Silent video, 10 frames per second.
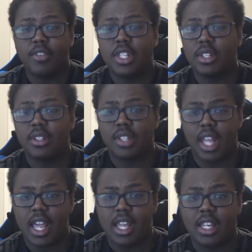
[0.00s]
This
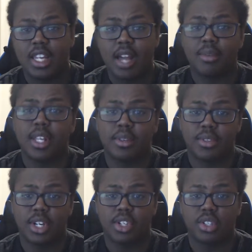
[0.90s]
is a
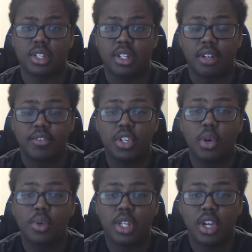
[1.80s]
downtown section of
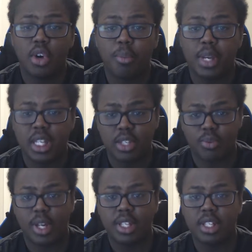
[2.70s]
Tokyo, but
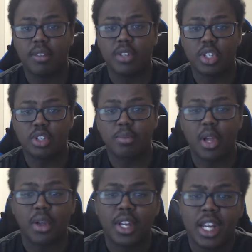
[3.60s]
it's relatively
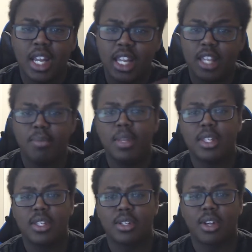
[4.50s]
small. And he
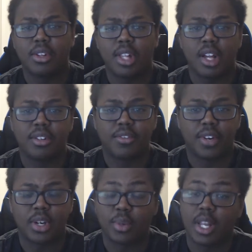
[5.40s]
meets his long lost
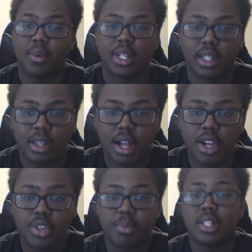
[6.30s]
friend, well, not really
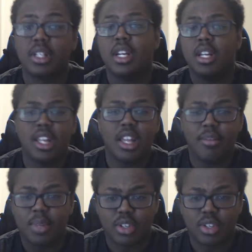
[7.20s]
lost, but they've